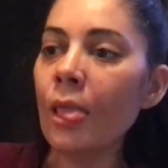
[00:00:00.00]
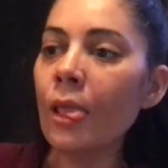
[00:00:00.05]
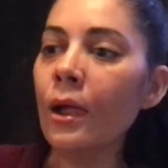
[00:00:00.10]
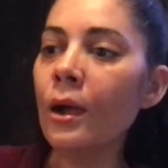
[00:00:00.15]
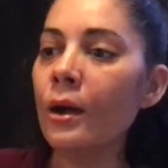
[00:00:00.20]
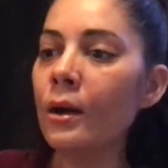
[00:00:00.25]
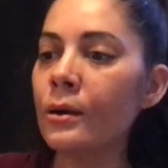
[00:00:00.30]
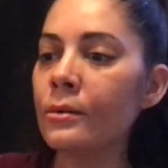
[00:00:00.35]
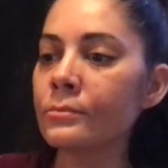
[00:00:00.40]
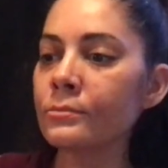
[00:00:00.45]

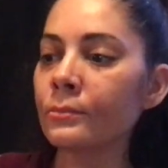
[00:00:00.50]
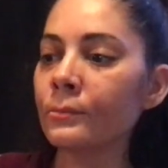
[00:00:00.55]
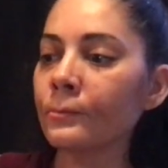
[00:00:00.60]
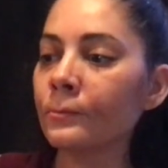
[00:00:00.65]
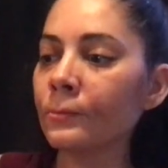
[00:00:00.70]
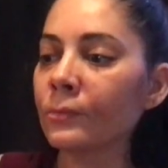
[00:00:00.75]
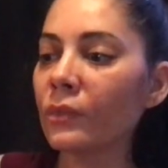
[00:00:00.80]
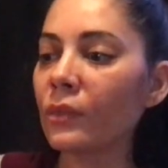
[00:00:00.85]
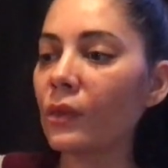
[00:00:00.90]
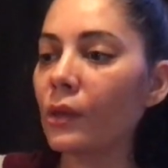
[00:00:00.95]

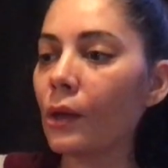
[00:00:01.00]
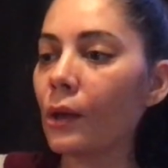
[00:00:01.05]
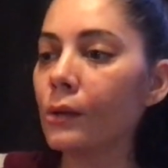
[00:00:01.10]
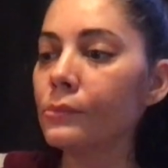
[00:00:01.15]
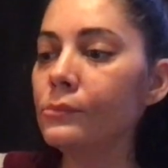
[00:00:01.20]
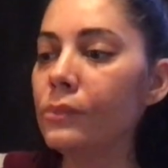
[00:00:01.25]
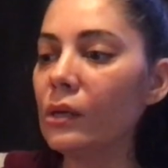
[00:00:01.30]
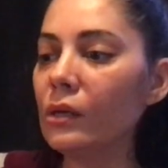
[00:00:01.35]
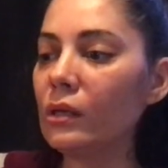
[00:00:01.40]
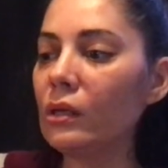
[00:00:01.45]

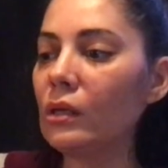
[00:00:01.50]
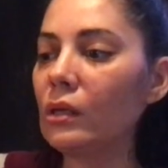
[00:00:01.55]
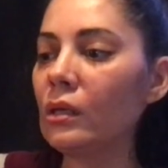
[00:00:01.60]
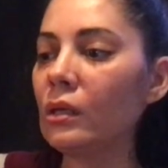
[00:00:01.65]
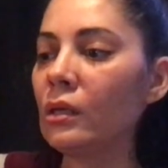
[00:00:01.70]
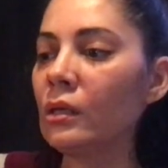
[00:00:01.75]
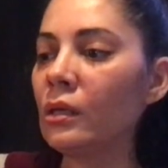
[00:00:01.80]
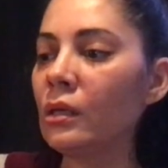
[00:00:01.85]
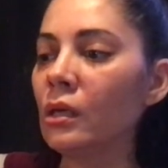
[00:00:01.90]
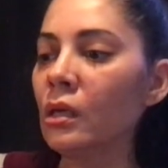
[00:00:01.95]
but
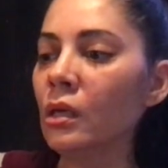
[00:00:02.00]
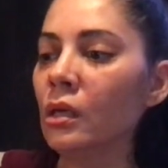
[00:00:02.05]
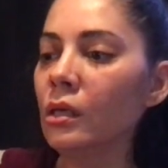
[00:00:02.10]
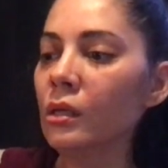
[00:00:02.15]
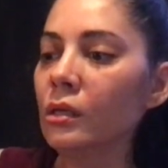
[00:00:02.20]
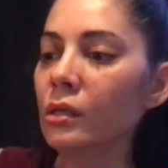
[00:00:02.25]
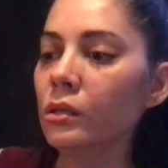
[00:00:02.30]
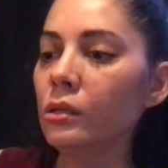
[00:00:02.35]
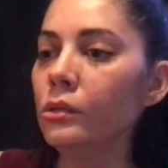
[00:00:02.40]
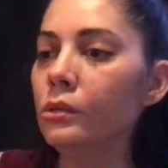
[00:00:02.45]
he
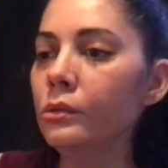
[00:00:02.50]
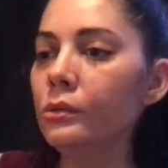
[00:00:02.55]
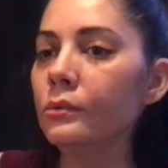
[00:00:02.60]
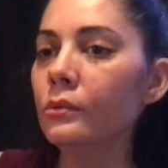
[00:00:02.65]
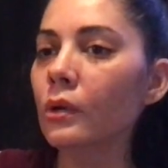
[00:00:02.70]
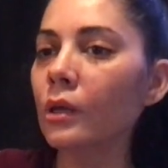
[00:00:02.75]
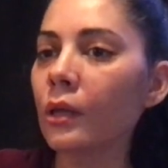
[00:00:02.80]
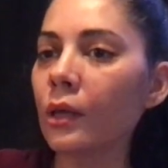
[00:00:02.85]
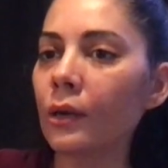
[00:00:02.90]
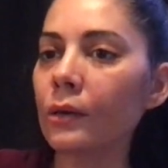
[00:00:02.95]
knew
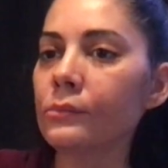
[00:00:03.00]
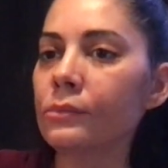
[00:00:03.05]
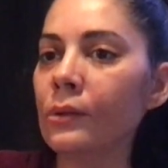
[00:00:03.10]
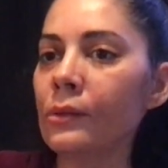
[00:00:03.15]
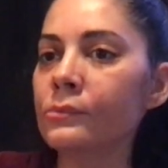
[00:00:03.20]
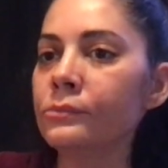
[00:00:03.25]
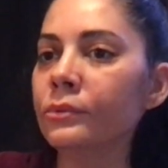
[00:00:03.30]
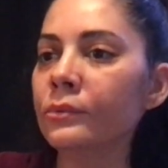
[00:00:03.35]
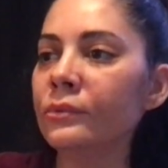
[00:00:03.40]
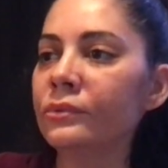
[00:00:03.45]
a lot of
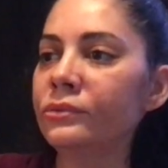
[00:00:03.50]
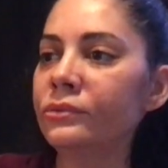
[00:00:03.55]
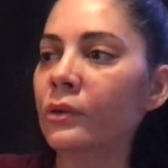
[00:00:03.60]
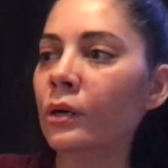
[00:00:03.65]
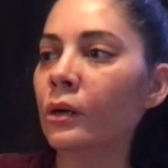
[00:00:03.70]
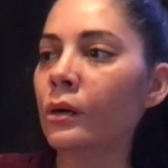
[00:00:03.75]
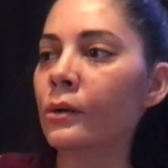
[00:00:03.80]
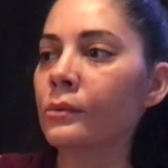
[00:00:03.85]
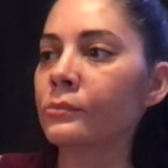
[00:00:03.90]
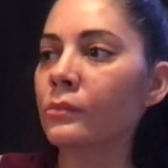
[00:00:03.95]
people
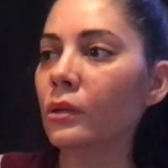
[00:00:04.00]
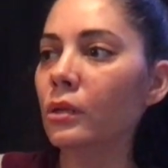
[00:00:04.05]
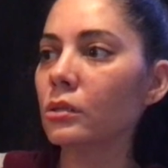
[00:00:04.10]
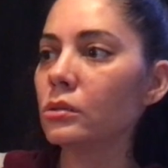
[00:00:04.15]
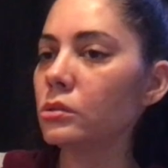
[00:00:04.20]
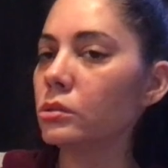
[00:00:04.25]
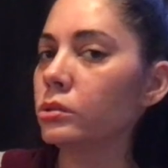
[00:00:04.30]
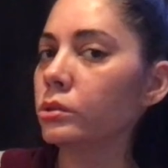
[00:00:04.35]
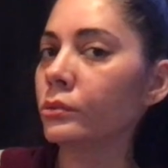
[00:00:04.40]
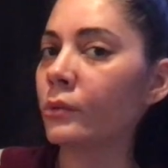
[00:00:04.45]
from the
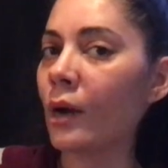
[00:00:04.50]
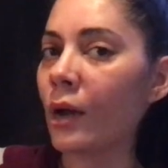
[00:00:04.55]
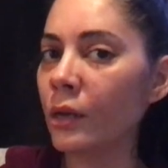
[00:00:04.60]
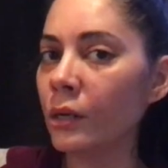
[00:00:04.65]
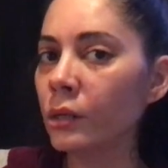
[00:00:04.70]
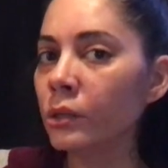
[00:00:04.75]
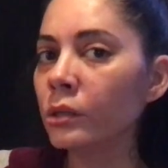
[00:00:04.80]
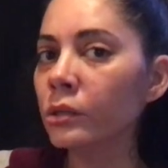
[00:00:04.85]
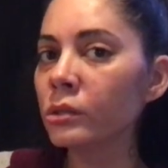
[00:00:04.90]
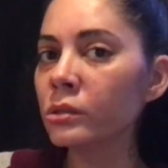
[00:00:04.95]

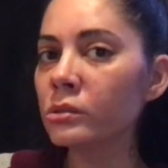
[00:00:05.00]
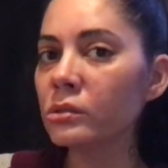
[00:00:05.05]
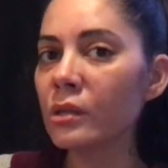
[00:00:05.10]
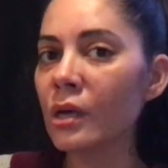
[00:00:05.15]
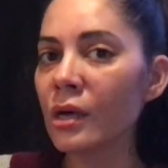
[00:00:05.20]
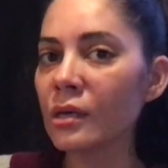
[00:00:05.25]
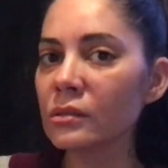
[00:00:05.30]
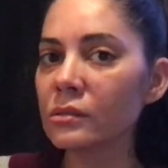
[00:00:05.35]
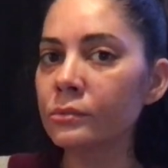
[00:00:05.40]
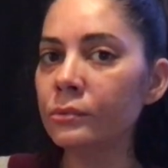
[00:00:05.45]
Shriners
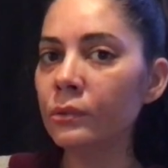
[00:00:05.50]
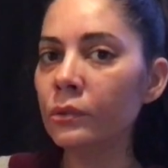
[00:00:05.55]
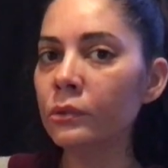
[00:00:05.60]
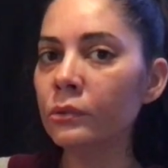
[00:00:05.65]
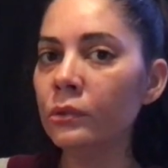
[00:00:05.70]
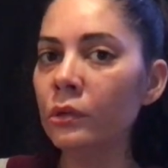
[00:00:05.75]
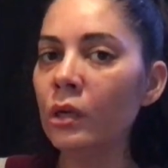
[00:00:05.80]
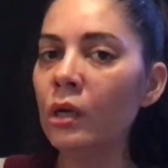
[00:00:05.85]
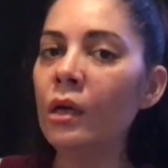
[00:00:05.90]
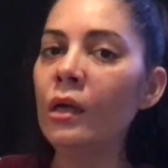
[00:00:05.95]

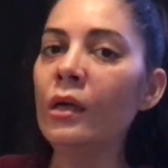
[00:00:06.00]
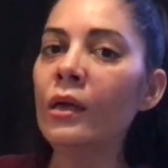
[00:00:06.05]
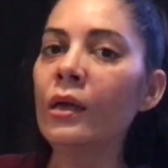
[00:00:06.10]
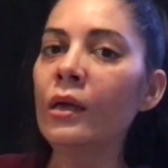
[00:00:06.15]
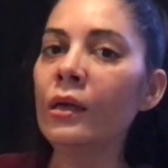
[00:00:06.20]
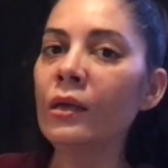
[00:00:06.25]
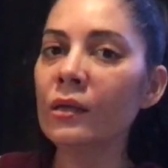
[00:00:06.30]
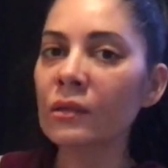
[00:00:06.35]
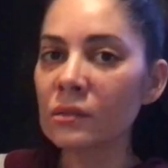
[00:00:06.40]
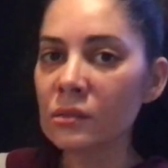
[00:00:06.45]
Hospital
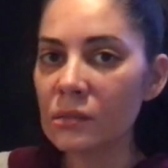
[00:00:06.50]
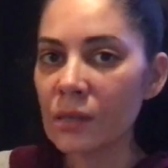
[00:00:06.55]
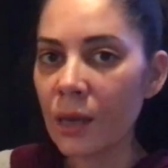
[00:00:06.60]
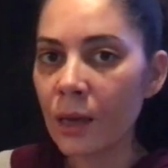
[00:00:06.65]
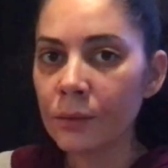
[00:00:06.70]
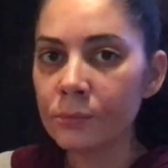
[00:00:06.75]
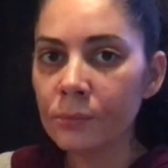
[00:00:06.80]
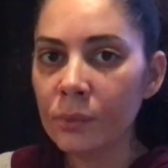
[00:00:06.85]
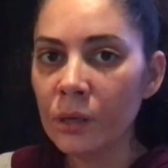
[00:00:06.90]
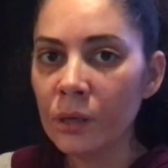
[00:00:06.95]
in
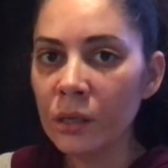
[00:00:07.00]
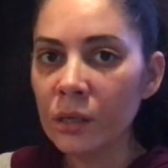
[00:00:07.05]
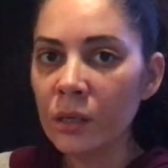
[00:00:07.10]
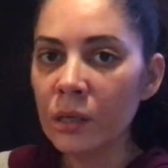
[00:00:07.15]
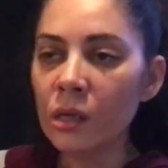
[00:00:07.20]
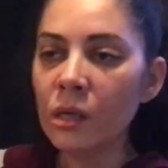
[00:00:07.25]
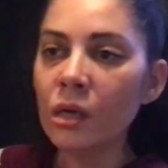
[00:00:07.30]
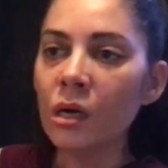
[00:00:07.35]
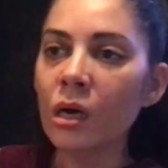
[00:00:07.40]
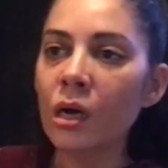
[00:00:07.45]
Tampa.
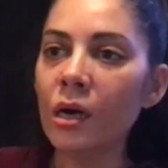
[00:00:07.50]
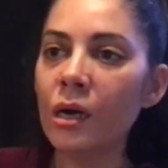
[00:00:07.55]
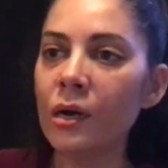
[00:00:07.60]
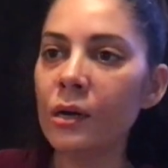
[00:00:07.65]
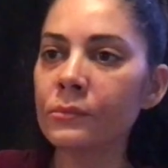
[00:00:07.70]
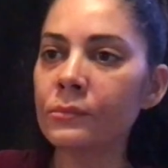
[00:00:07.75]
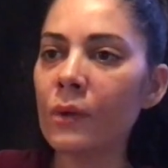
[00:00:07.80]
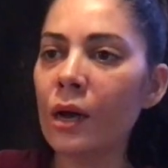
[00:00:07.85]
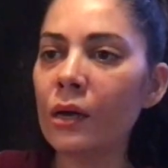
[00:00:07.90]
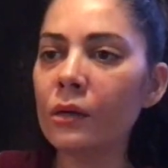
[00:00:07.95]

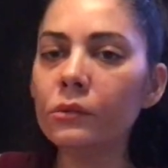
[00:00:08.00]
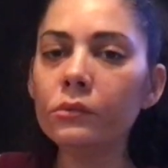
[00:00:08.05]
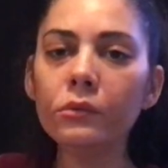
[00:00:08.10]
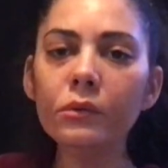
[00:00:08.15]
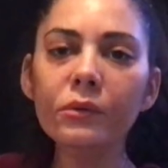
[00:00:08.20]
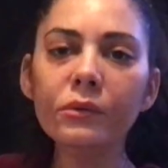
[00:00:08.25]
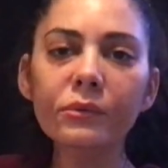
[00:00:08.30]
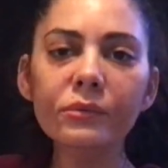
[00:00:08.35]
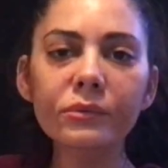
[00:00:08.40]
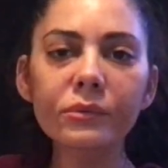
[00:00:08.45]
I don't
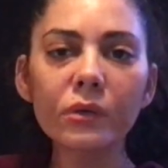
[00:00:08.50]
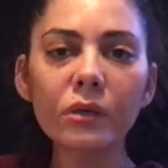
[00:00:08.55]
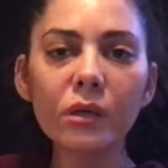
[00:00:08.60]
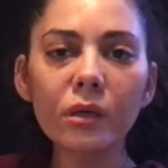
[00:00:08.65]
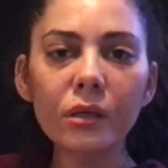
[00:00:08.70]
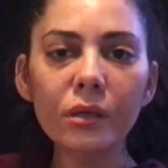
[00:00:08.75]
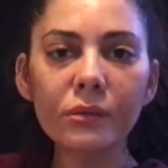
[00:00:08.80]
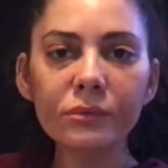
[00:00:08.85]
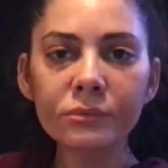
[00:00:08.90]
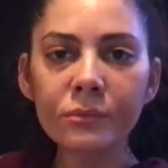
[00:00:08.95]
know
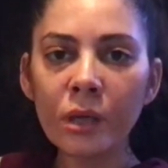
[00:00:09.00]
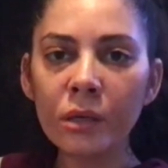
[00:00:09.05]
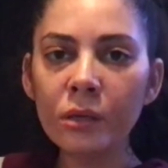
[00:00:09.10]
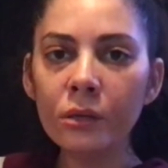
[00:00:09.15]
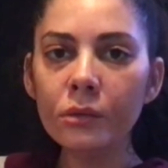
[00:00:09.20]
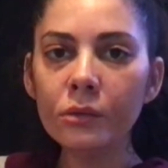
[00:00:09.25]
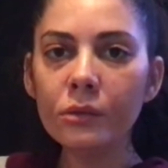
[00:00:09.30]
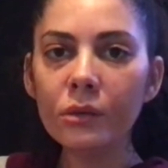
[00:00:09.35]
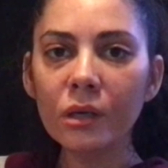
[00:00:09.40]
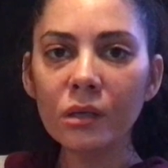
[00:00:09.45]
if
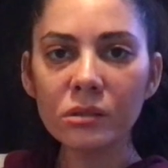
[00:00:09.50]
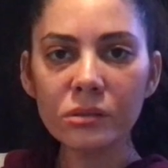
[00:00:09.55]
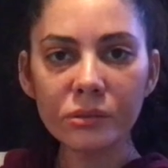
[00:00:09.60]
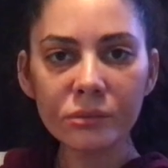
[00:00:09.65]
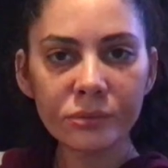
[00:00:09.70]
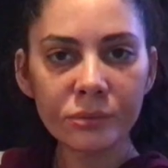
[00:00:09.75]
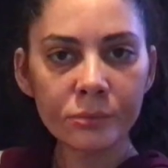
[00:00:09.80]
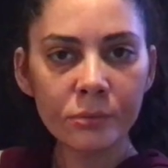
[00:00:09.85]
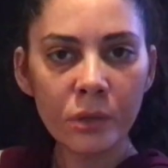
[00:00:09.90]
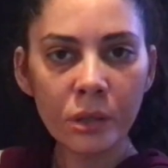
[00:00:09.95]
many of you guys are
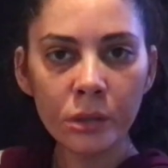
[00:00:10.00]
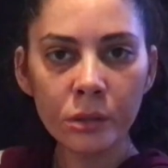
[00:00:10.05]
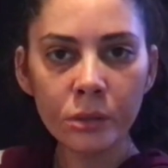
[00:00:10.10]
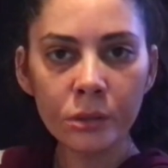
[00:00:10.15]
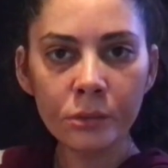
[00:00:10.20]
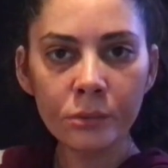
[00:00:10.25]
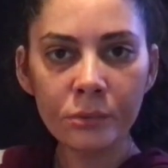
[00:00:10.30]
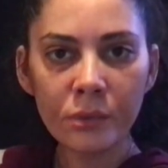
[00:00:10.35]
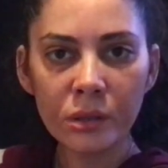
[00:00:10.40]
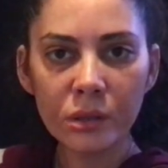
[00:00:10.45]

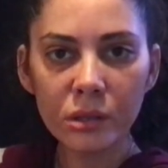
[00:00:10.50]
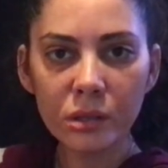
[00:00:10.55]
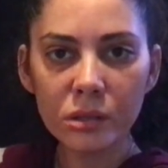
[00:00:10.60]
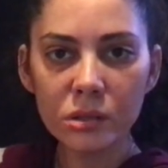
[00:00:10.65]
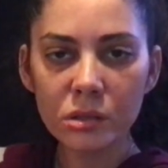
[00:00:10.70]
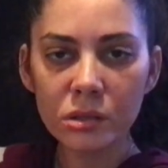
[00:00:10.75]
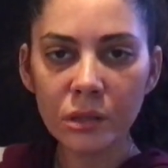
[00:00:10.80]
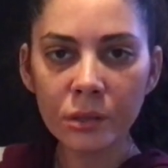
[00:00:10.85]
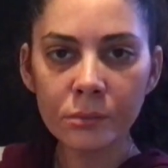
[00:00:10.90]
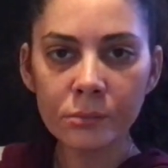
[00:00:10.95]
familiar with the
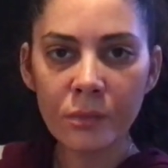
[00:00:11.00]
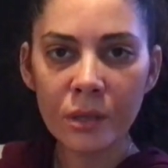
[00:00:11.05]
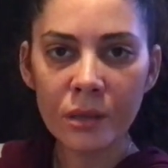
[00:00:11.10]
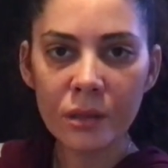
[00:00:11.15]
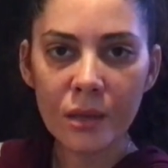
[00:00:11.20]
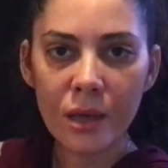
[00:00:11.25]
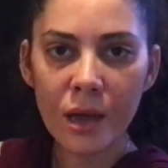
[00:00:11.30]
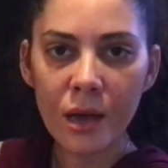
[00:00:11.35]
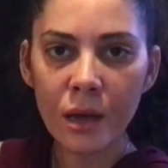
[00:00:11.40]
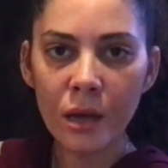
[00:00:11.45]

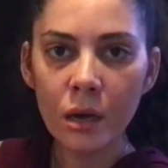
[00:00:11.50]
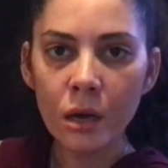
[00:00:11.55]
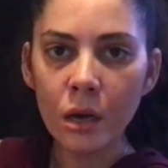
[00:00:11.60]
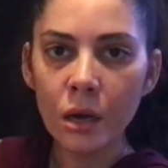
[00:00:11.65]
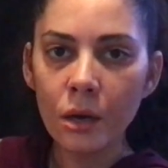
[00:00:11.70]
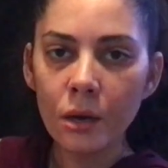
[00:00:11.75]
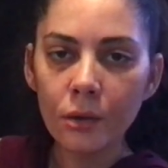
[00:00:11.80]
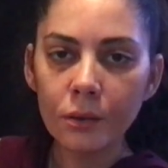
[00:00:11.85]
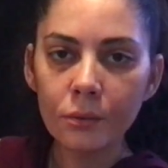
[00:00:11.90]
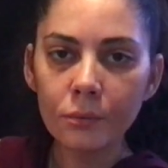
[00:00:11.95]
gentlemen that
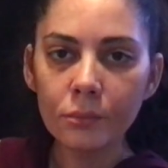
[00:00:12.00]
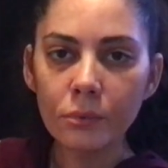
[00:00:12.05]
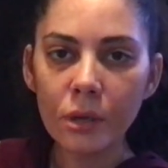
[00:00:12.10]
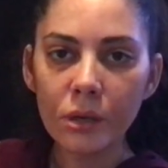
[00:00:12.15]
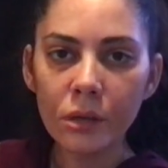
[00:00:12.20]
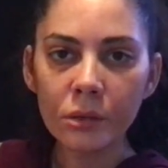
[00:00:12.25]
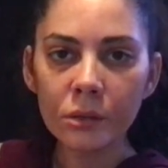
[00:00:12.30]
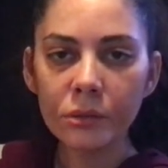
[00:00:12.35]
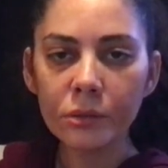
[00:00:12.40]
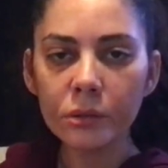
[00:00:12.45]

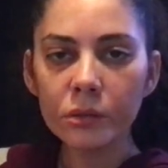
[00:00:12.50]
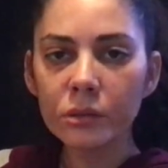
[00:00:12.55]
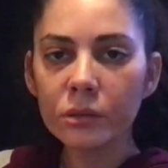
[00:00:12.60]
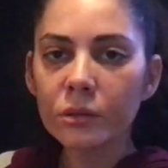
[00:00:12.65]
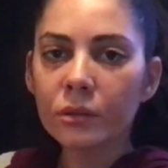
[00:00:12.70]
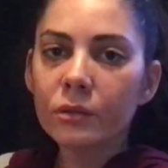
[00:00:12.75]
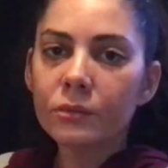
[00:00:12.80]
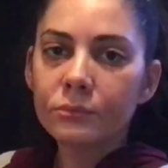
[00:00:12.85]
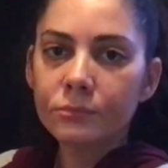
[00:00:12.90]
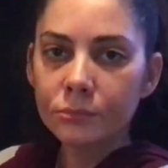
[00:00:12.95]
wear
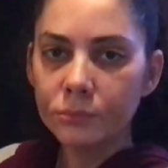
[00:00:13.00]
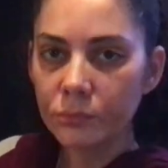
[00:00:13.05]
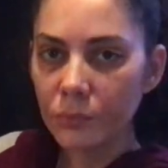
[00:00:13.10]
the